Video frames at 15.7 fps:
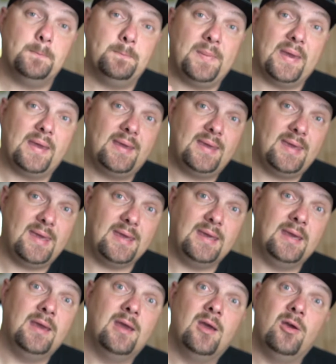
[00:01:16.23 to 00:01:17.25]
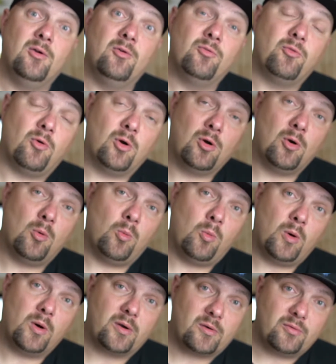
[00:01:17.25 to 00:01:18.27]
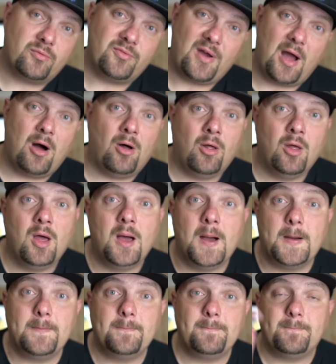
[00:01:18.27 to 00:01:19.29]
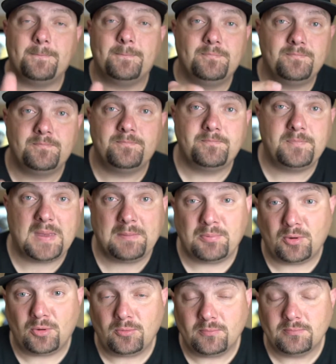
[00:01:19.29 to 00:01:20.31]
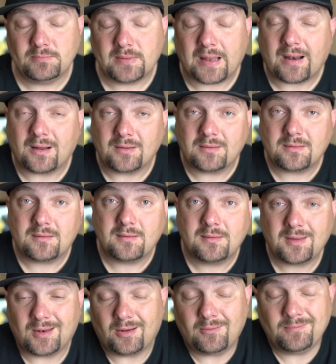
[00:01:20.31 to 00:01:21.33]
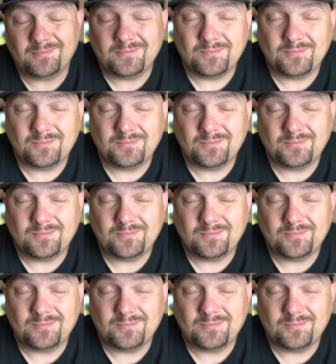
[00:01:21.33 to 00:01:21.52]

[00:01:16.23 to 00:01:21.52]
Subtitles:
Big key for waterfowl people that hunt, you know.